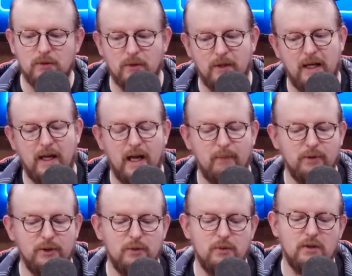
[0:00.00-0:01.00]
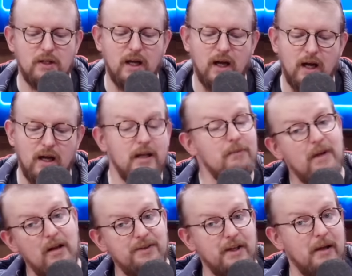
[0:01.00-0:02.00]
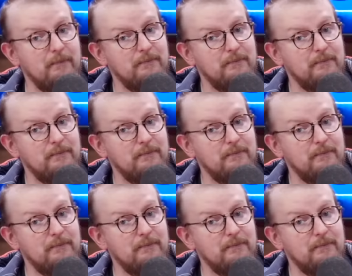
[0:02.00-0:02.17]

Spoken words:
or AI Blue, in mail time.